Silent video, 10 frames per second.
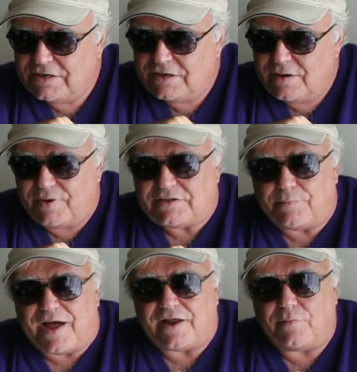But the
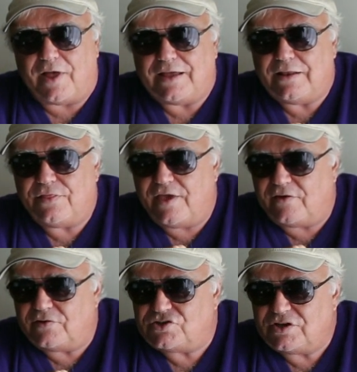bottom line there
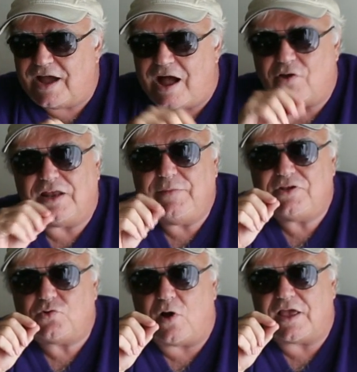is, how can he
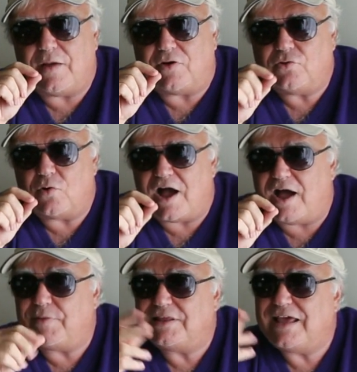be talking about no
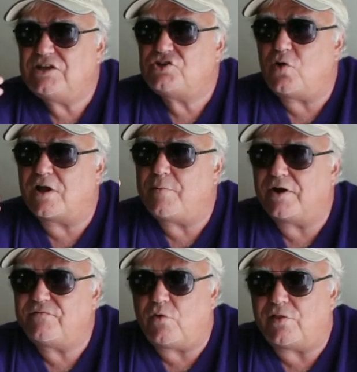God, but yet he's talking about
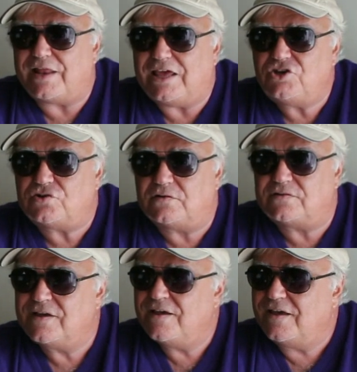fallen
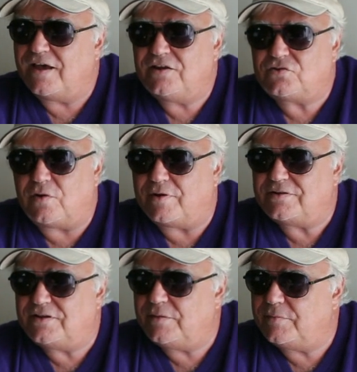angels, and he's talking about
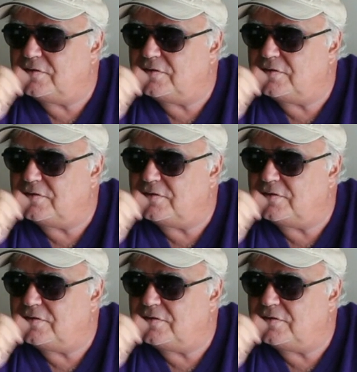demons,